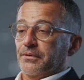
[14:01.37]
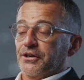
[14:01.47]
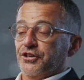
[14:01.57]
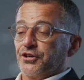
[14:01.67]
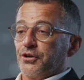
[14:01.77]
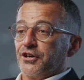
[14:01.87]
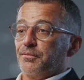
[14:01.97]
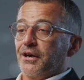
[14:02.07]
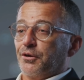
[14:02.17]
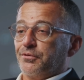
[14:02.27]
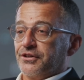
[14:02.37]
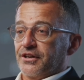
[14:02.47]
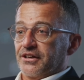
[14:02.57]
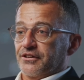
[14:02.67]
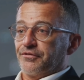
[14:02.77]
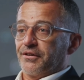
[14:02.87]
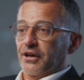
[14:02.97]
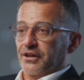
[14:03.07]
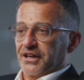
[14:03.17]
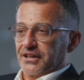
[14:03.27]
Ensure human oversight to
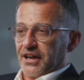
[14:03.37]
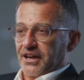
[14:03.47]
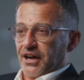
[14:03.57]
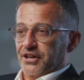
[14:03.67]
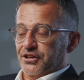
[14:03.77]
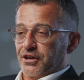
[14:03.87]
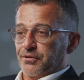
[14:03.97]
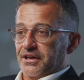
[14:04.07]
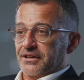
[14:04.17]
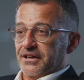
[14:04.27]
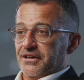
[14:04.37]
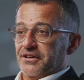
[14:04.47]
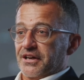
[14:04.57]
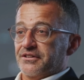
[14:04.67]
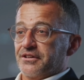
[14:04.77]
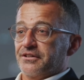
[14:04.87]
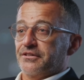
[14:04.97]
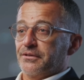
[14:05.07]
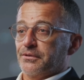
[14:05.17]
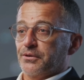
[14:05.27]
validate AI generated test
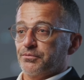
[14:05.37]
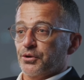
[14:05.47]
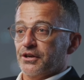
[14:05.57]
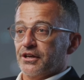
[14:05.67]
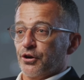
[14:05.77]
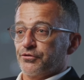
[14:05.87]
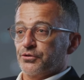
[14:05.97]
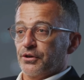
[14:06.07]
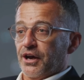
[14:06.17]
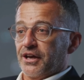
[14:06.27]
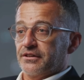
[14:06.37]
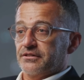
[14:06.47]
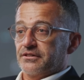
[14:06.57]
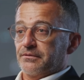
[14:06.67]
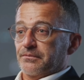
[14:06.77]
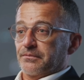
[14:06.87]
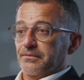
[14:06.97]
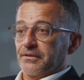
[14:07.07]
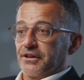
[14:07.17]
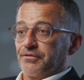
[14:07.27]
cases, avoiding over reliance.
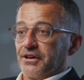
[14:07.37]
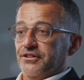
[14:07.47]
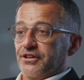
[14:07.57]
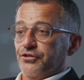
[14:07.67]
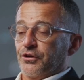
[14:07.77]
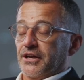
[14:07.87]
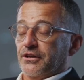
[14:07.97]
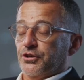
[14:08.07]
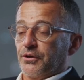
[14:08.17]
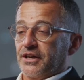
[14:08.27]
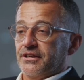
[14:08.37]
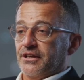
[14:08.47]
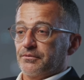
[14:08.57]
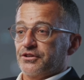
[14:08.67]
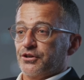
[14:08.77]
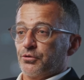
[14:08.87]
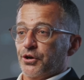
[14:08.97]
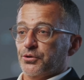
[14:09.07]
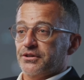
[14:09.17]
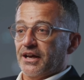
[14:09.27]
Invest in training QA teams to
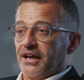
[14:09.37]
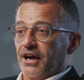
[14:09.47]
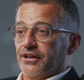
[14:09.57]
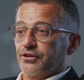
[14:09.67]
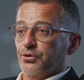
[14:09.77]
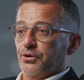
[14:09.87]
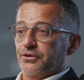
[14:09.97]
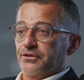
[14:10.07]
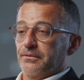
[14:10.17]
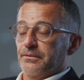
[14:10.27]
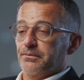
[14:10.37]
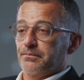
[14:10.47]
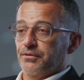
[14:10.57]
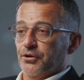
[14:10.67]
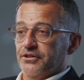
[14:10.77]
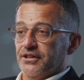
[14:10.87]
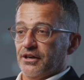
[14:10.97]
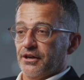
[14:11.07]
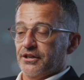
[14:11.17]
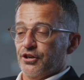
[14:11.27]
work with AI tools,
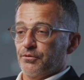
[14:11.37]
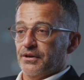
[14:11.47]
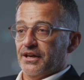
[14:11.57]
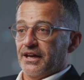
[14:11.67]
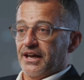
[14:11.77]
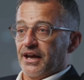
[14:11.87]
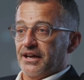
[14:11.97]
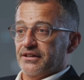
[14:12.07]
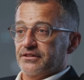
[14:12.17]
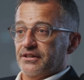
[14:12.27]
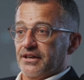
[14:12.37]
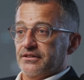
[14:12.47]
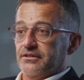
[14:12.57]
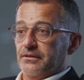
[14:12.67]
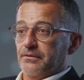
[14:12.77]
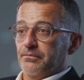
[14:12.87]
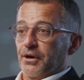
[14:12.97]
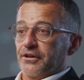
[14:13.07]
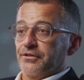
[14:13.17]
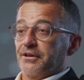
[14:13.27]
focusing on interpreting AI insights
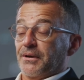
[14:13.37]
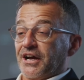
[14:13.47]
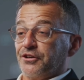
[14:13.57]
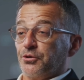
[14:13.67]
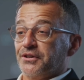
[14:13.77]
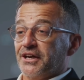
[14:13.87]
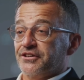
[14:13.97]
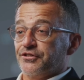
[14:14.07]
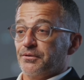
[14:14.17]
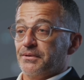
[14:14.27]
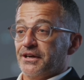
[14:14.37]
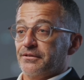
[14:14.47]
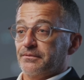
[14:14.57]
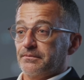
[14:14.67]
rather than manual test scripting.